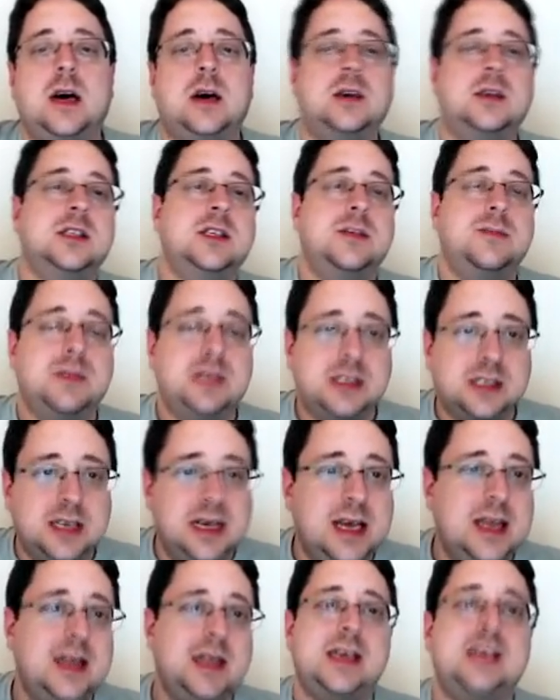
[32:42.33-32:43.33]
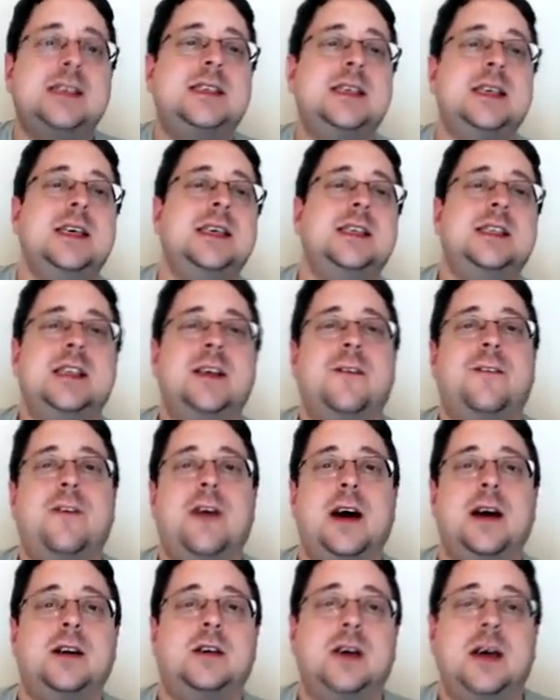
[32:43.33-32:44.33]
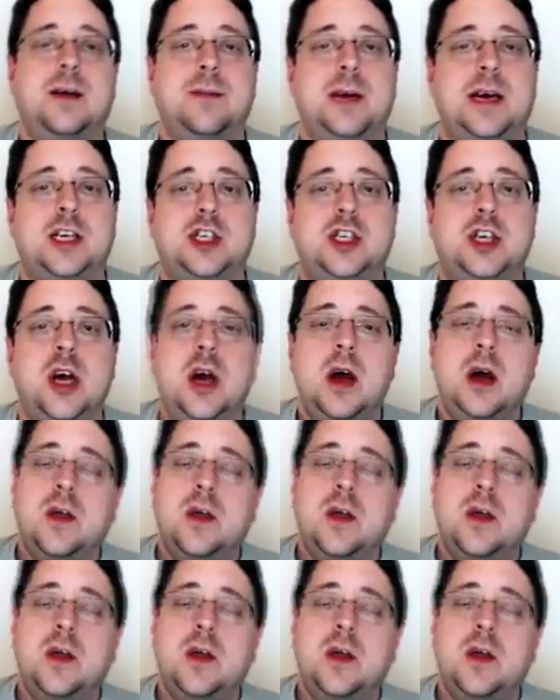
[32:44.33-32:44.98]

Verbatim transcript: ultimately this is the final image.